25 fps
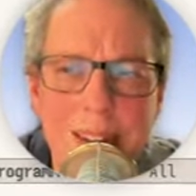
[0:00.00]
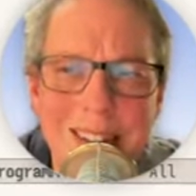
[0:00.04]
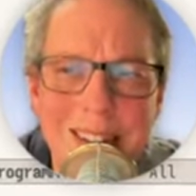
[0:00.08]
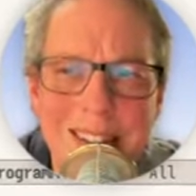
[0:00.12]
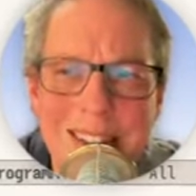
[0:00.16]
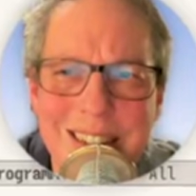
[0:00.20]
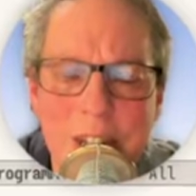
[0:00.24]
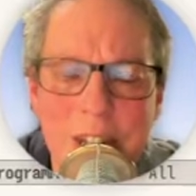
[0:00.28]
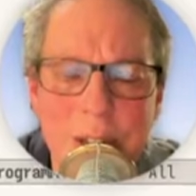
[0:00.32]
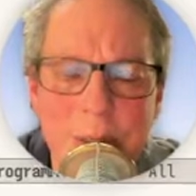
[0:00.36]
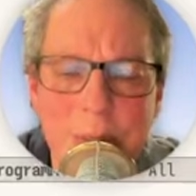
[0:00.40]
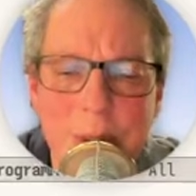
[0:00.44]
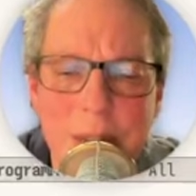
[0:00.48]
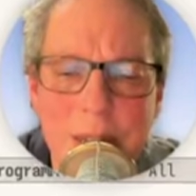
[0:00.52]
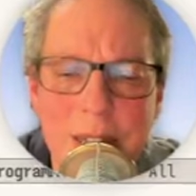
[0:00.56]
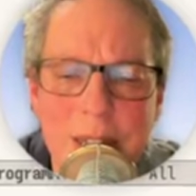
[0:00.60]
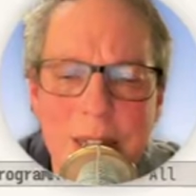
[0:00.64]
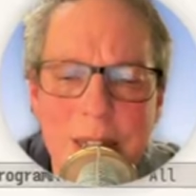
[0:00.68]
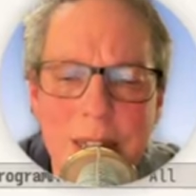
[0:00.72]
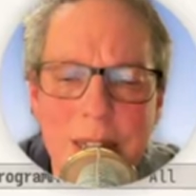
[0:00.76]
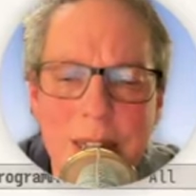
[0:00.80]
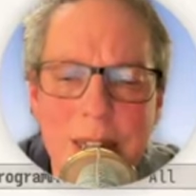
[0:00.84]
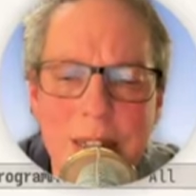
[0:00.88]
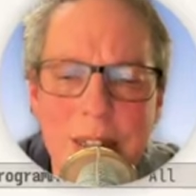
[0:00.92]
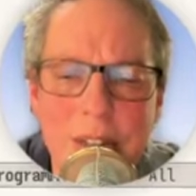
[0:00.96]
It just makes it
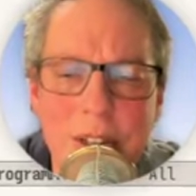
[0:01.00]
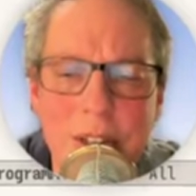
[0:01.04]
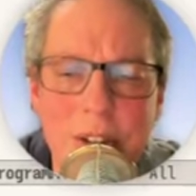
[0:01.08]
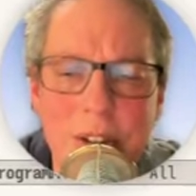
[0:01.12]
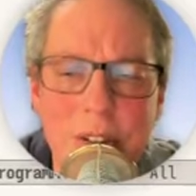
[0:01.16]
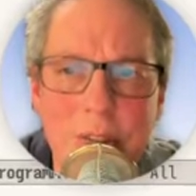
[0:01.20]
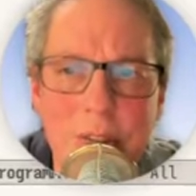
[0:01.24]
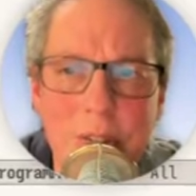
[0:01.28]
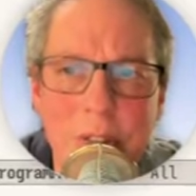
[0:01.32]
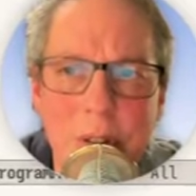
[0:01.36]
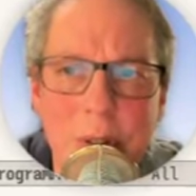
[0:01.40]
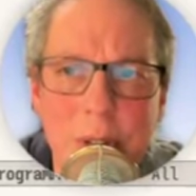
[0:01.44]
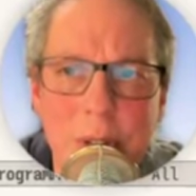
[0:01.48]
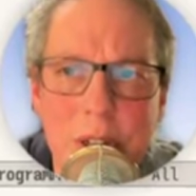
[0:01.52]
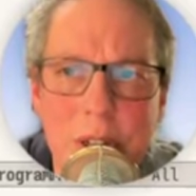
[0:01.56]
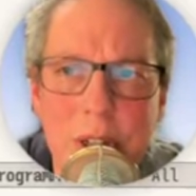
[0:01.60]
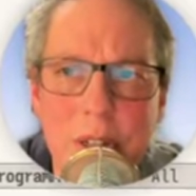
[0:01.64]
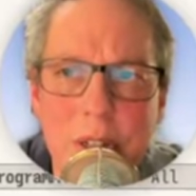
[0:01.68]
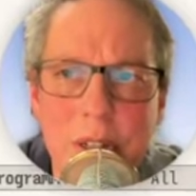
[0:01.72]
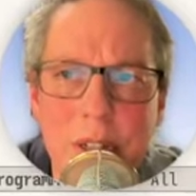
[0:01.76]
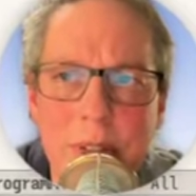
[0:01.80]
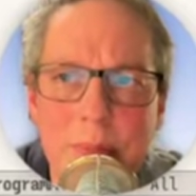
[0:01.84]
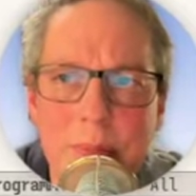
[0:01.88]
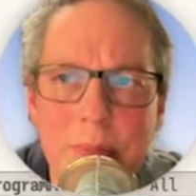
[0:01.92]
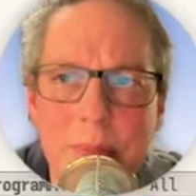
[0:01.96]
easier to
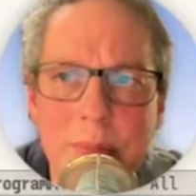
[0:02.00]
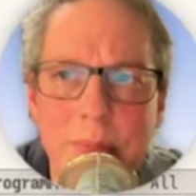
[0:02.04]
focus.